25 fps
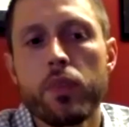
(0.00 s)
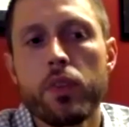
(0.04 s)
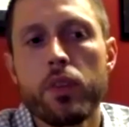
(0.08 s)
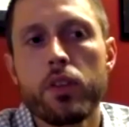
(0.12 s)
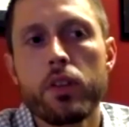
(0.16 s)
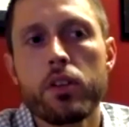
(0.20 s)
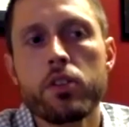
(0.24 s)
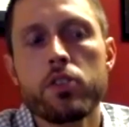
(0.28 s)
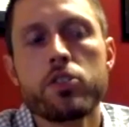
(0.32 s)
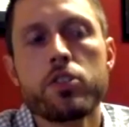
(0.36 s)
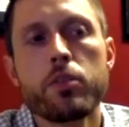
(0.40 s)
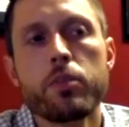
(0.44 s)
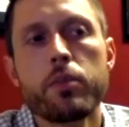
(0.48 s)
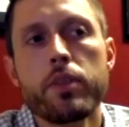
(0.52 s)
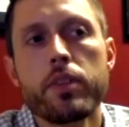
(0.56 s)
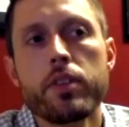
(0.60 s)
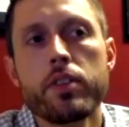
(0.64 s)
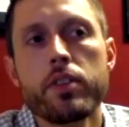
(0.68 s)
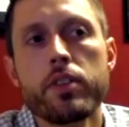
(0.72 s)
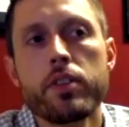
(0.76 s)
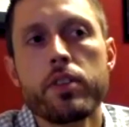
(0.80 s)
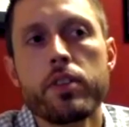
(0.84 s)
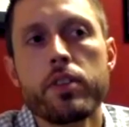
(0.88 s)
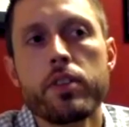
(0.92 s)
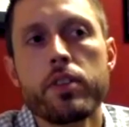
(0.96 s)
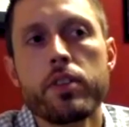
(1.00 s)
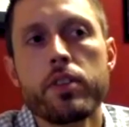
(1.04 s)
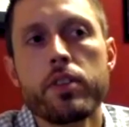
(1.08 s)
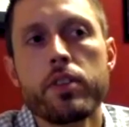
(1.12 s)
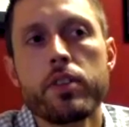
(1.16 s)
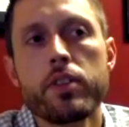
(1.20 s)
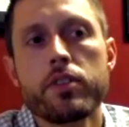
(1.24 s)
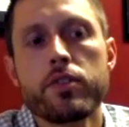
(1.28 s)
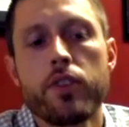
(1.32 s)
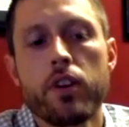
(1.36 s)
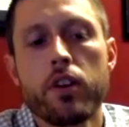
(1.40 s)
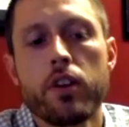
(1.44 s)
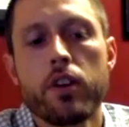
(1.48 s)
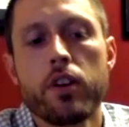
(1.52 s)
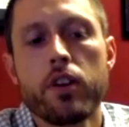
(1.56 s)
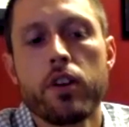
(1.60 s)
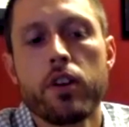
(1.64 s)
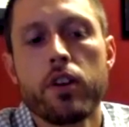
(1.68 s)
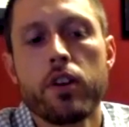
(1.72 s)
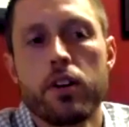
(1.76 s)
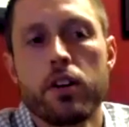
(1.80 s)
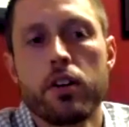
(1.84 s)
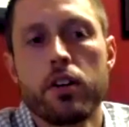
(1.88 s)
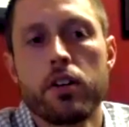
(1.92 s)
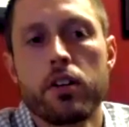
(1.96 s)
some of these firms,
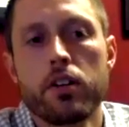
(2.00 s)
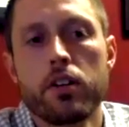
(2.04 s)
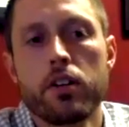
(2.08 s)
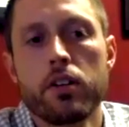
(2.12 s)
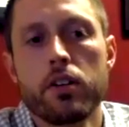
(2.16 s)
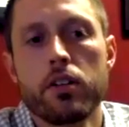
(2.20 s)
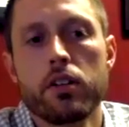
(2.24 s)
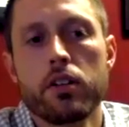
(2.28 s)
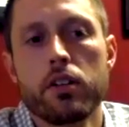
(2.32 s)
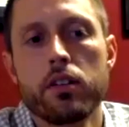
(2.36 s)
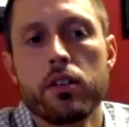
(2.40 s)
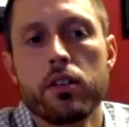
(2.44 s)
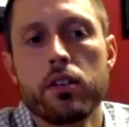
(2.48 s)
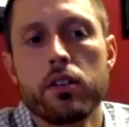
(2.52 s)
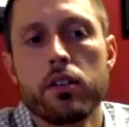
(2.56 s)
their